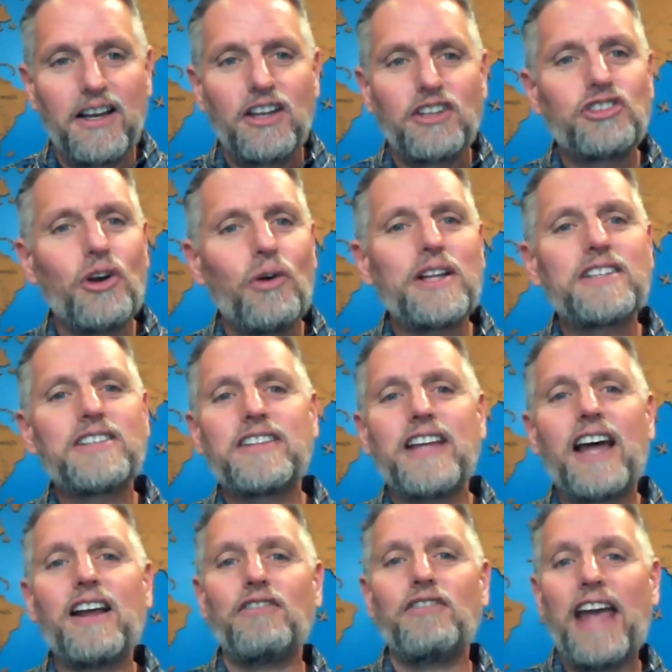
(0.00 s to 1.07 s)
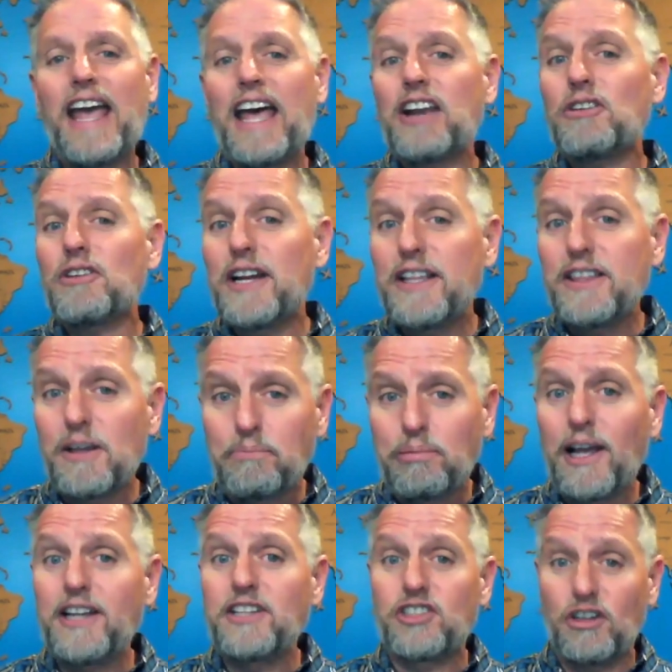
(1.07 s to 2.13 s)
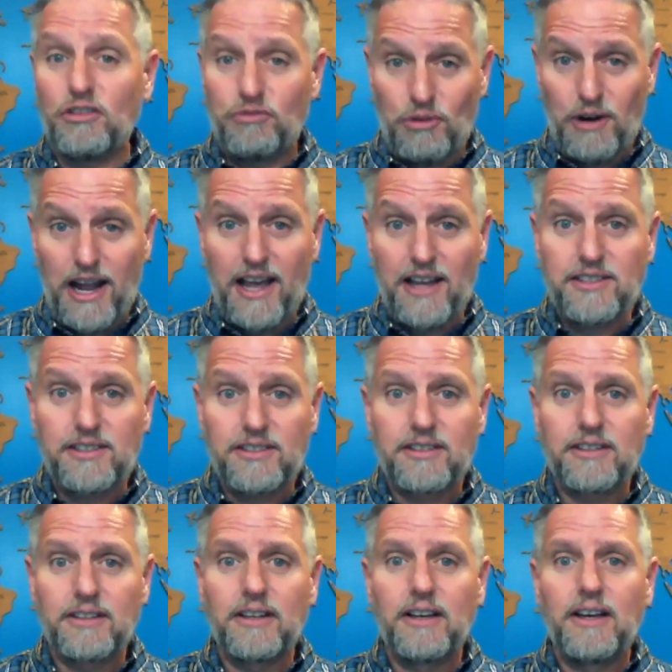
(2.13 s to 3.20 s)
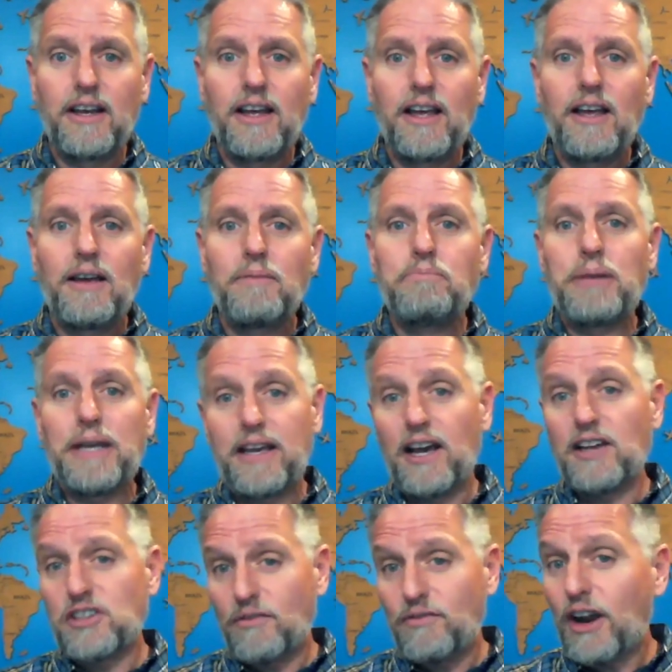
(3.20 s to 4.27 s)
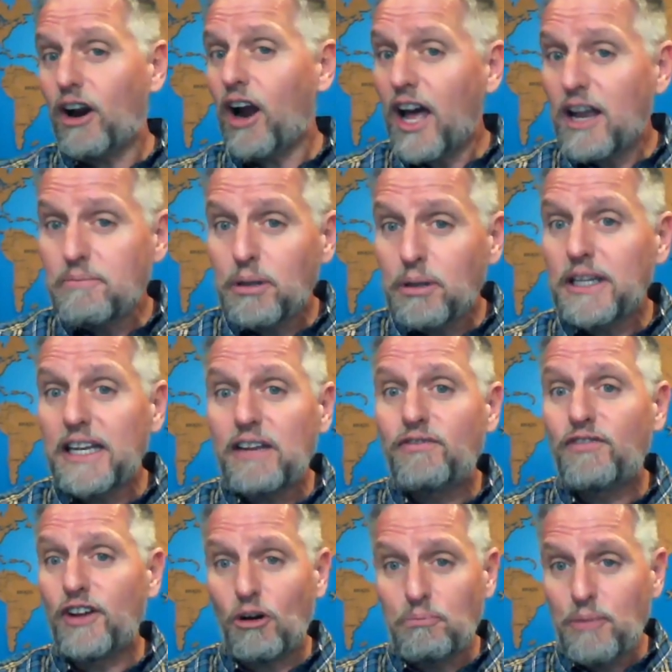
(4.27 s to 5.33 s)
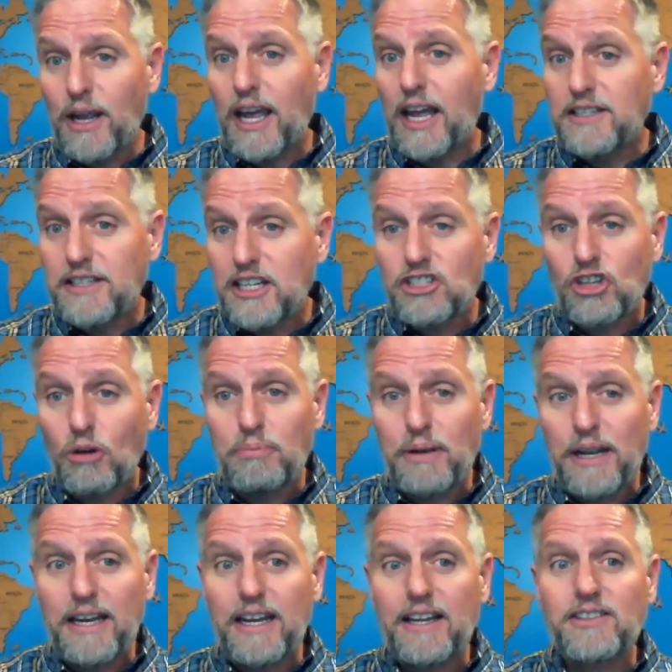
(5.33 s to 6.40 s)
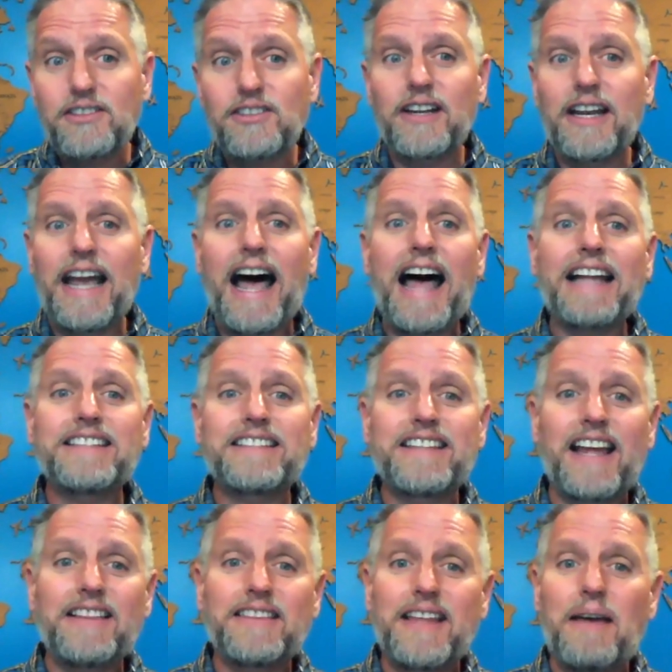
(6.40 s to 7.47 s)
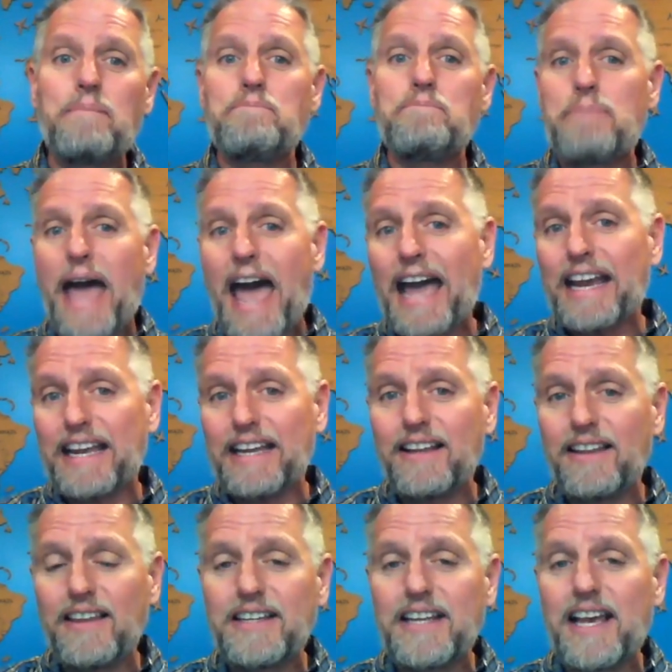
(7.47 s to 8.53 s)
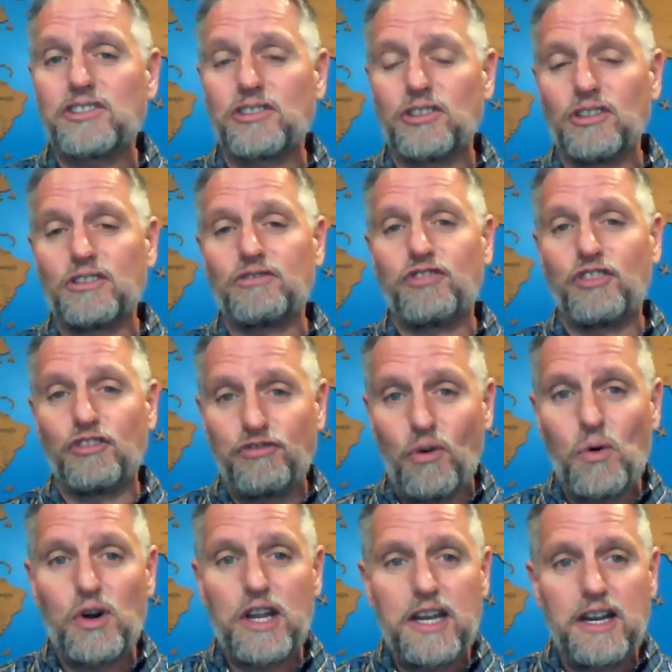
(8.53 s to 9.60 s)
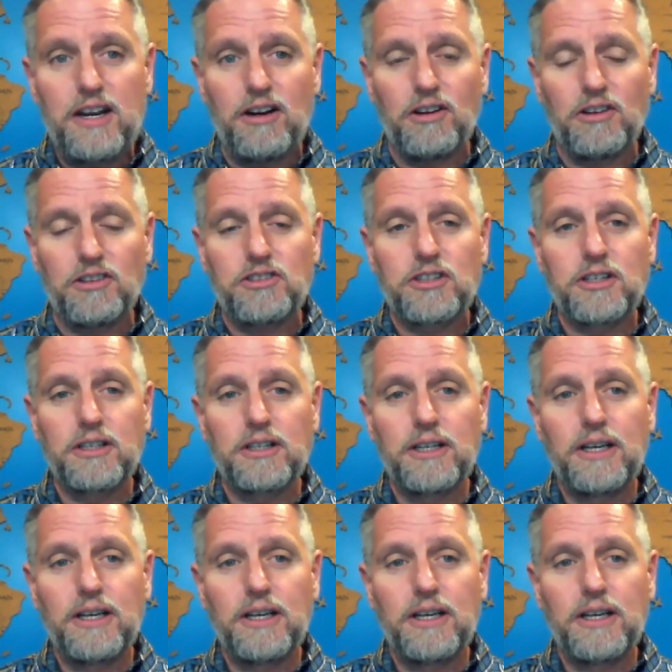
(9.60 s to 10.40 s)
So instead of entering the place of rest, because of their unbelief and, and disobedience, God sent them back into the desert for 40 years.